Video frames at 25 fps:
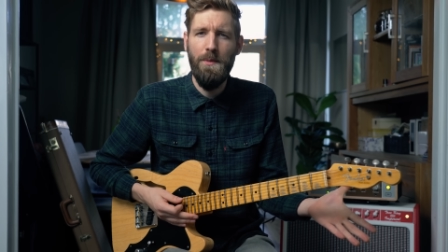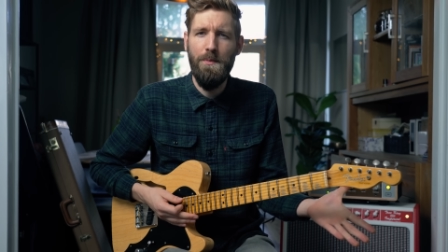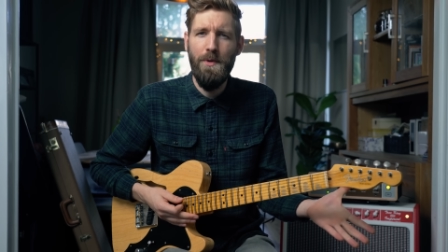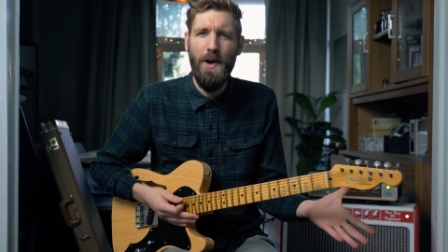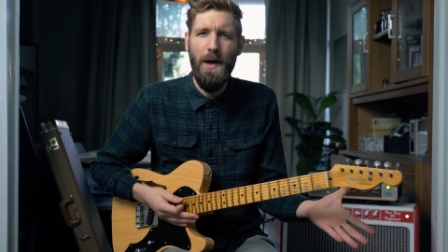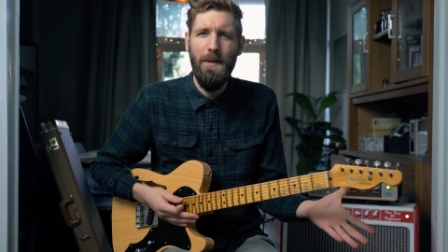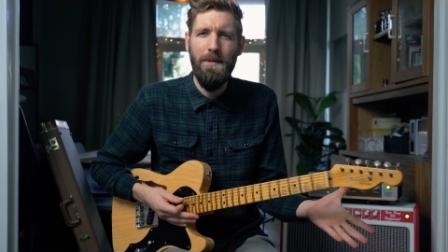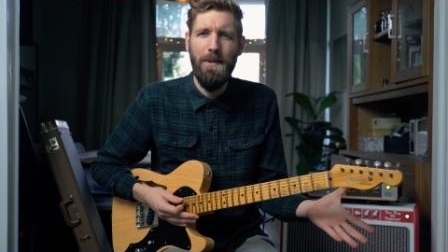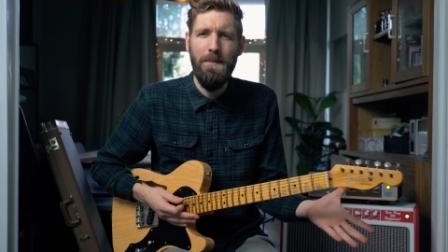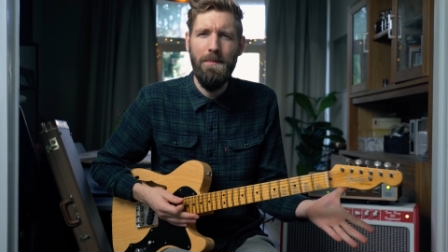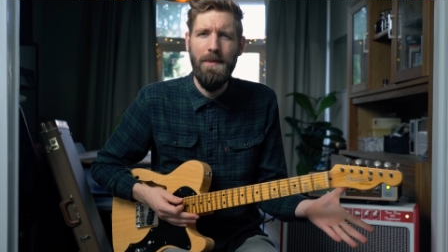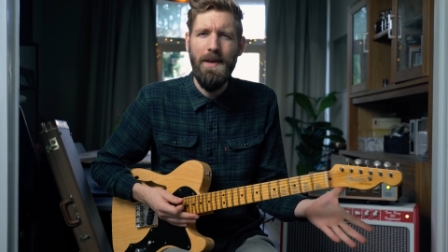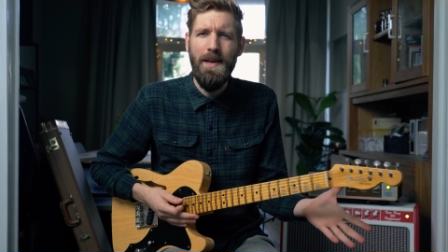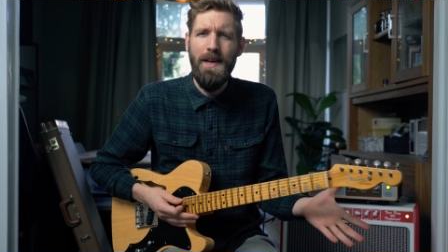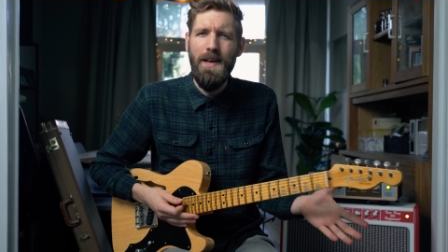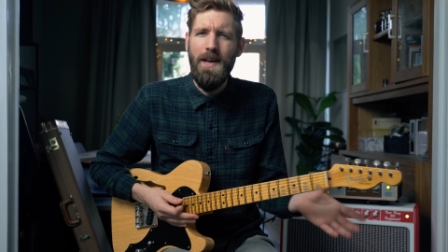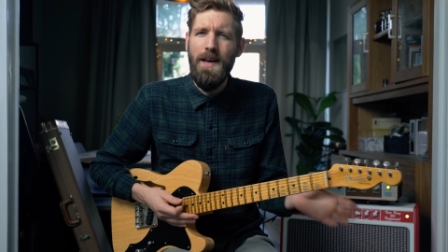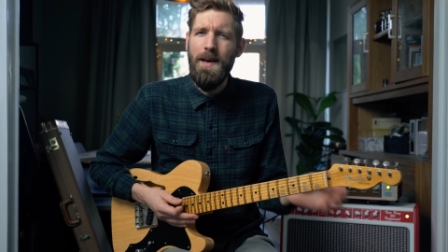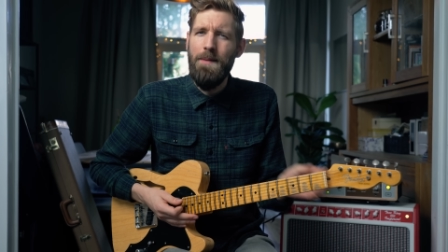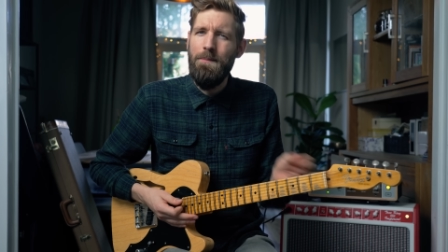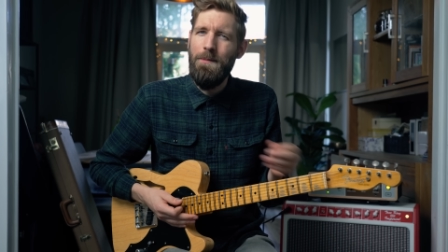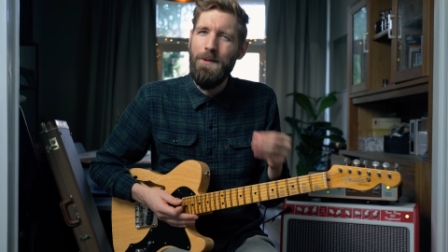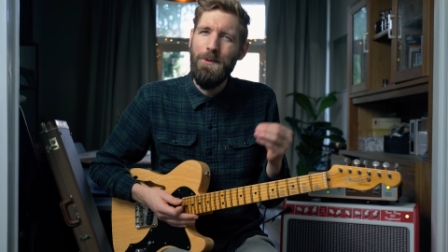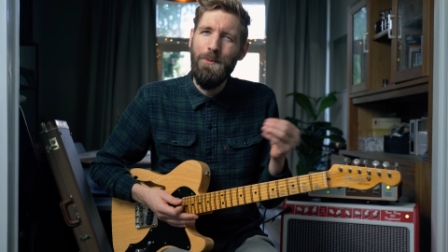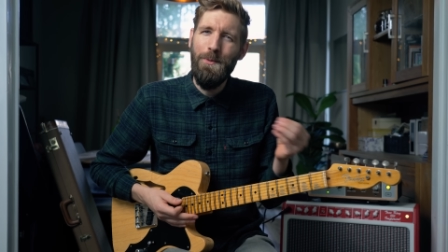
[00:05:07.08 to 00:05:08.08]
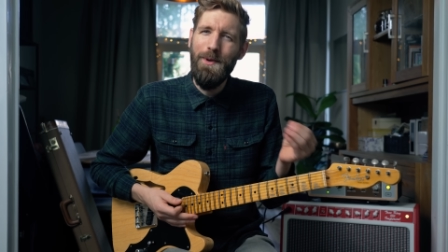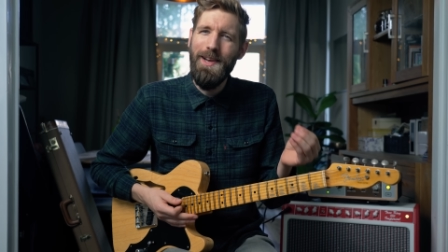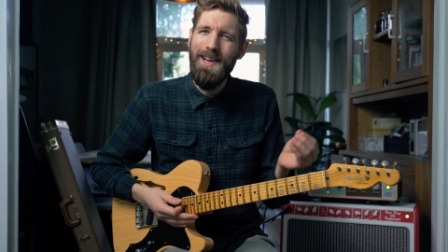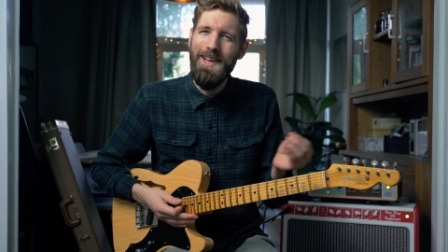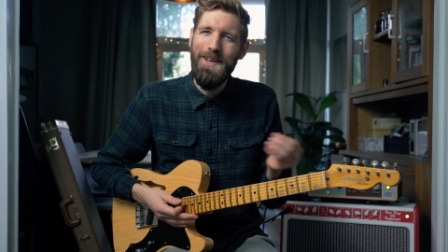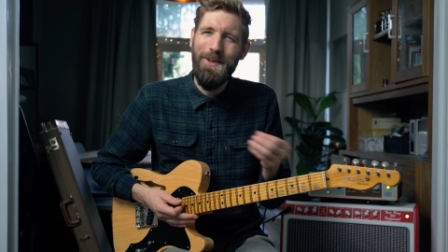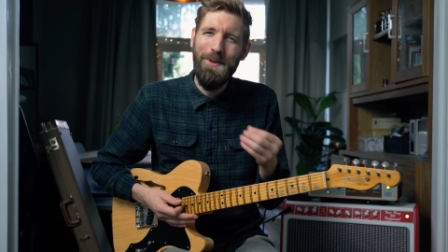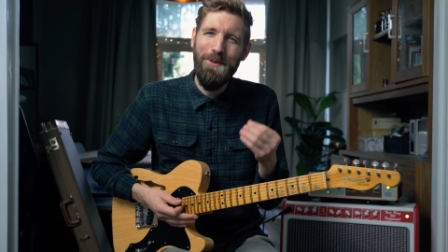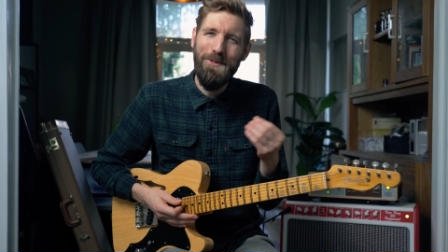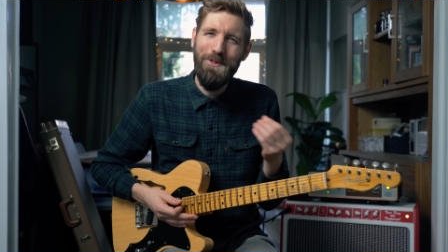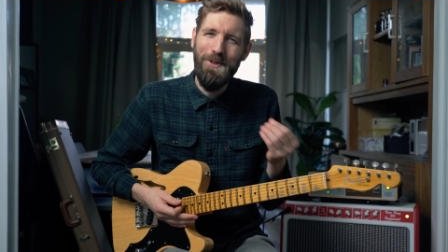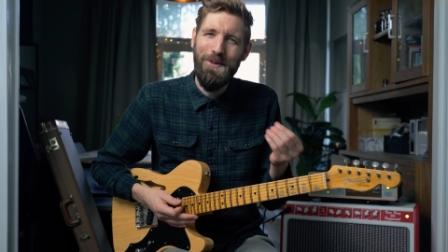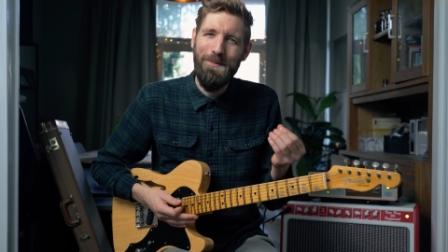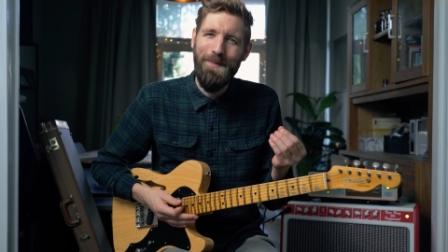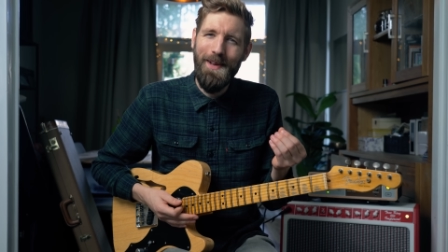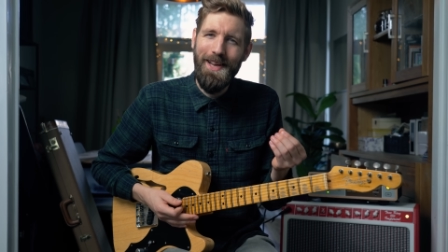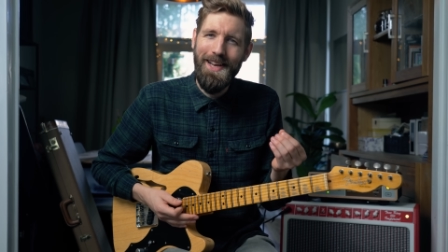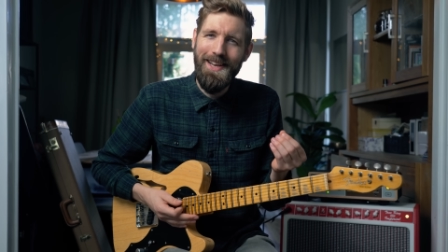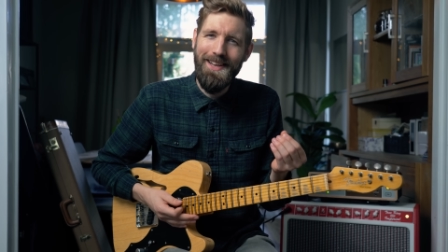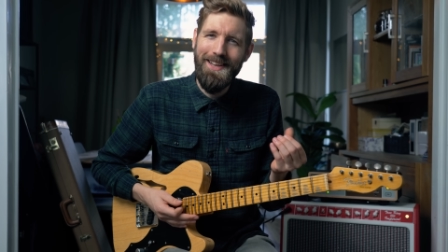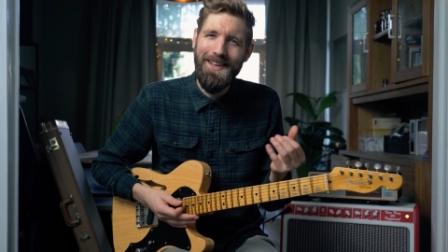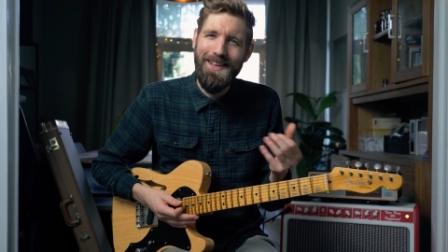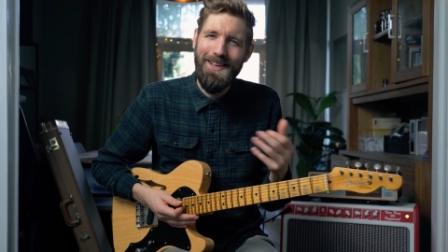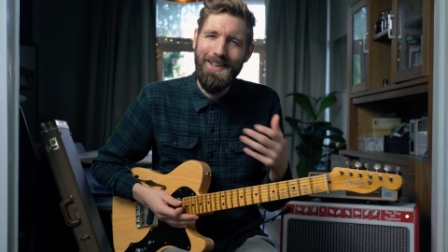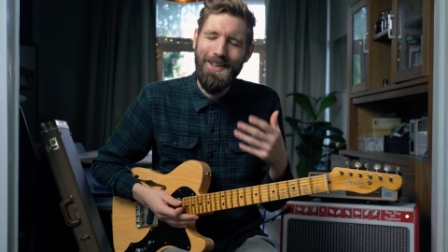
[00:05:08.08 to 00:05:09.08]
a problem, but we can also
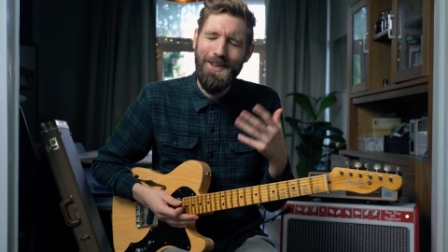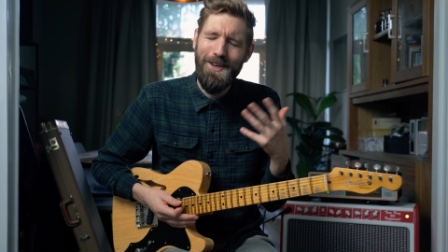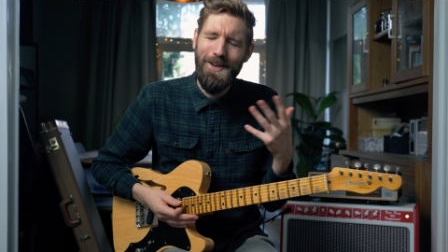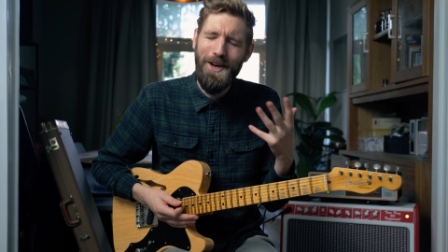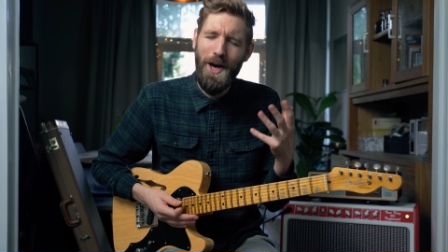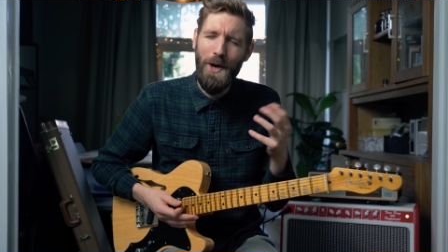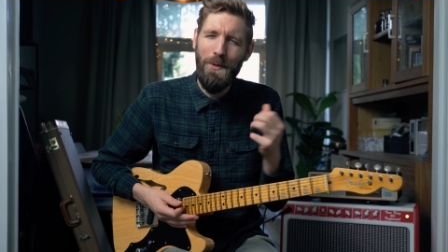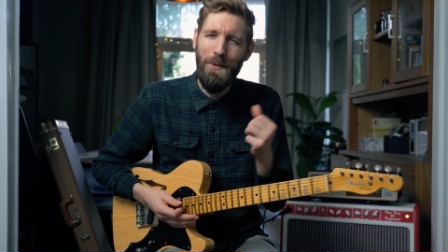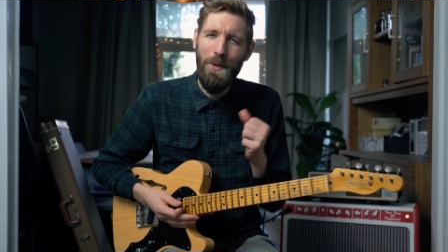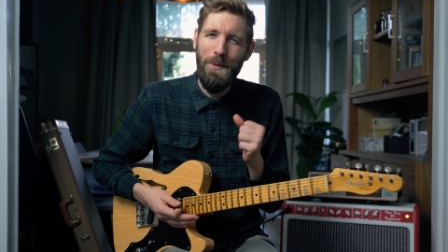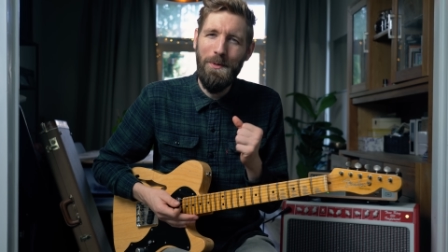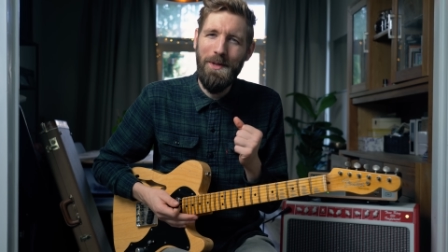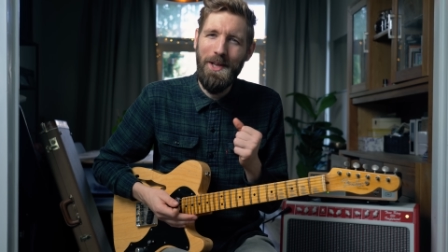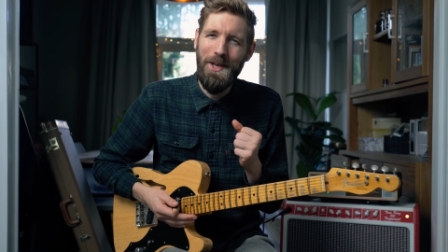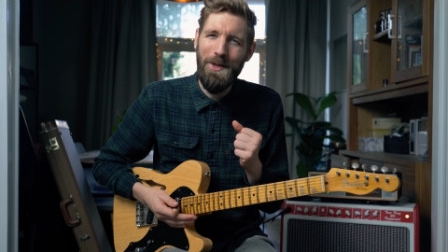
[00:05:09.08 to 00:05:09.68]
make our own